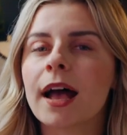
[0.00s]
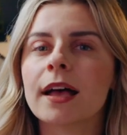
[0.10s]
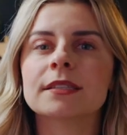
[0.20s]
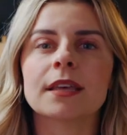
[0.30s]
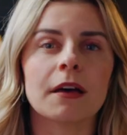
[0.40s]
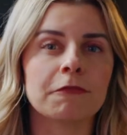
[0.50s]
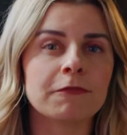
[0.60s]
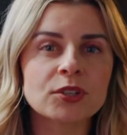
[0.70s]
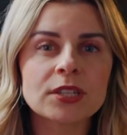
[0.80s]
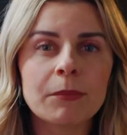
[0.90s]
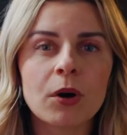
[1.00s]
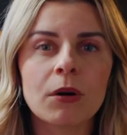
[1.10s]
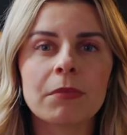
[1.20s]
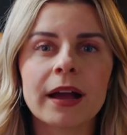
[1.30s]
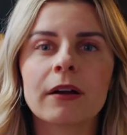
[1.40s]
as a first-time
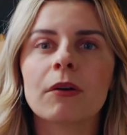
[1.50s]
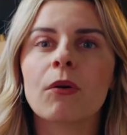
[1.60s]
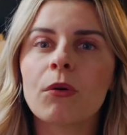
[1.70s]
home buyer